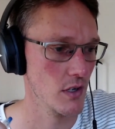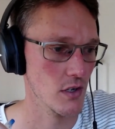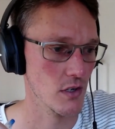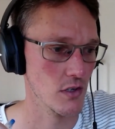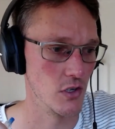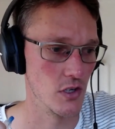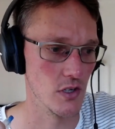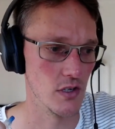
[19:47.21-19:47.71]

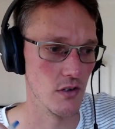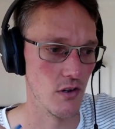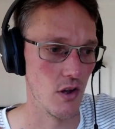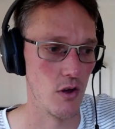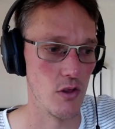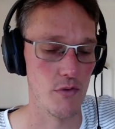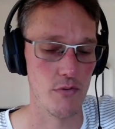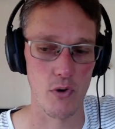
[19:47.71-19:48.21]
You can
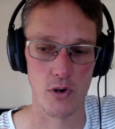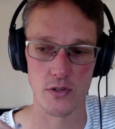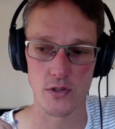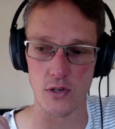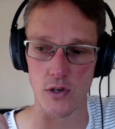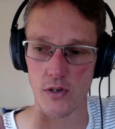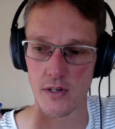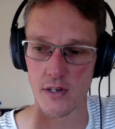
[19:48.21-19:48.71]
own the Forex
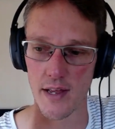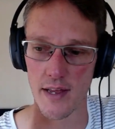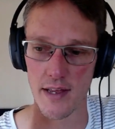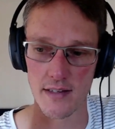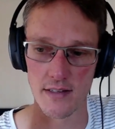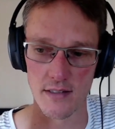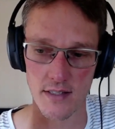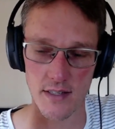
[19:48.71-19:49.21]
token
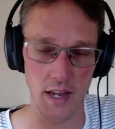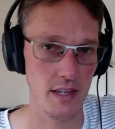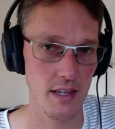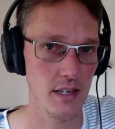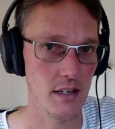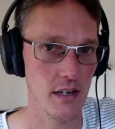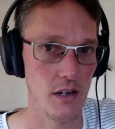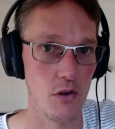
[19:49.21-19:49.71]
and stake
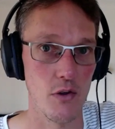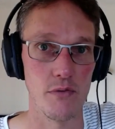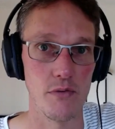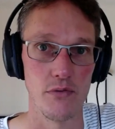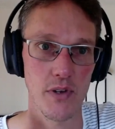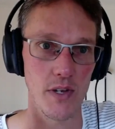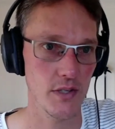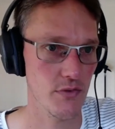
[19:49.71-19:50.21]
it and earn
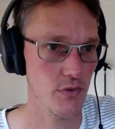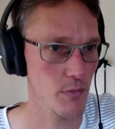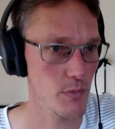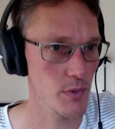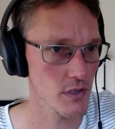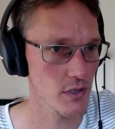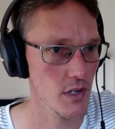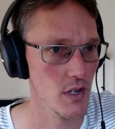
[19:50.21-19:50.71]
fees from it.